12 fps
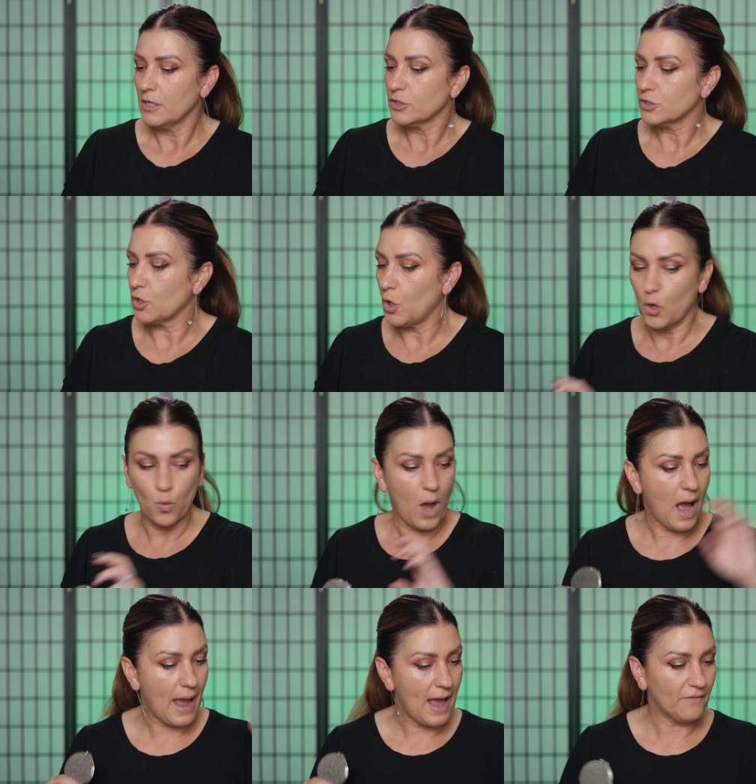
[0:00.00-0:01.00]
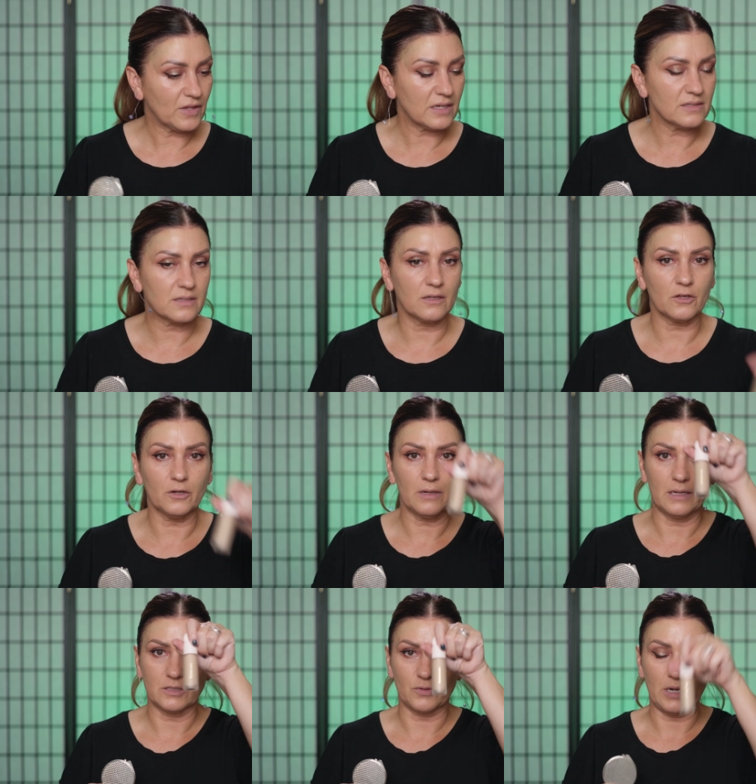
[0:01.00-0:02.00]
So I have the concealer,
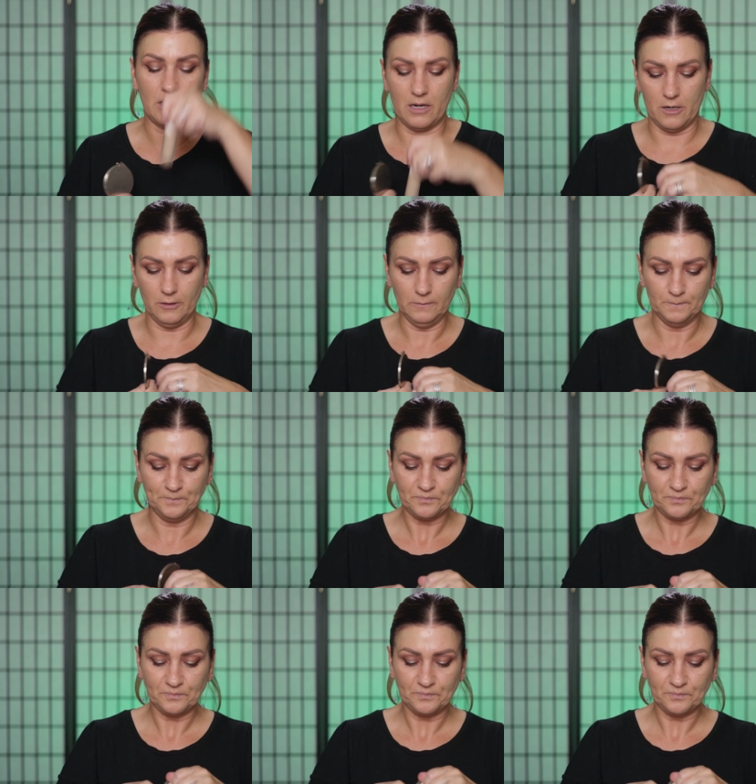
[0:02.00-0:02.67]
it's right here.